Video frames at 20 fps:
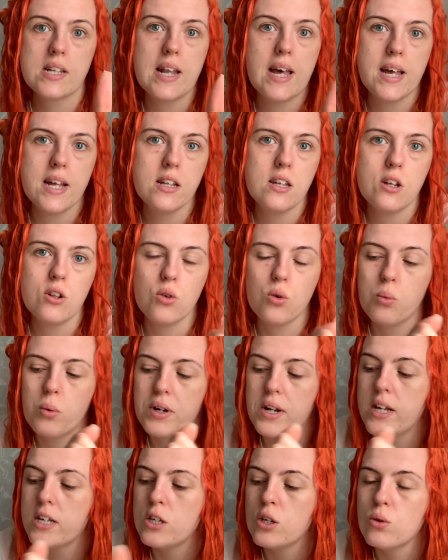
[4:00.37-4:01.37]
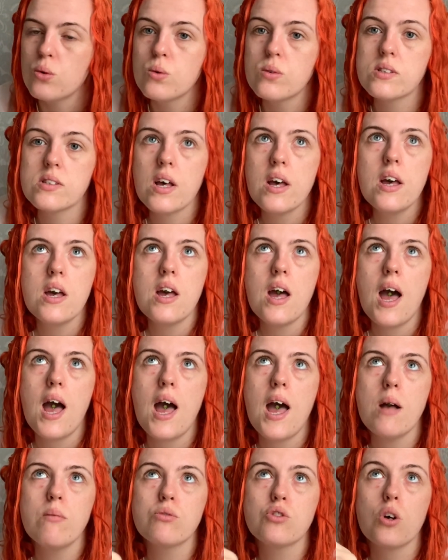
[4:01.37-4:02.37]
letting you know what I use.
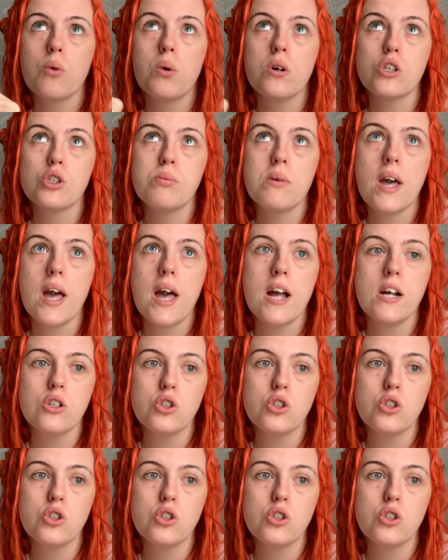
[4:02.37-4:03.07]
So I wash my hair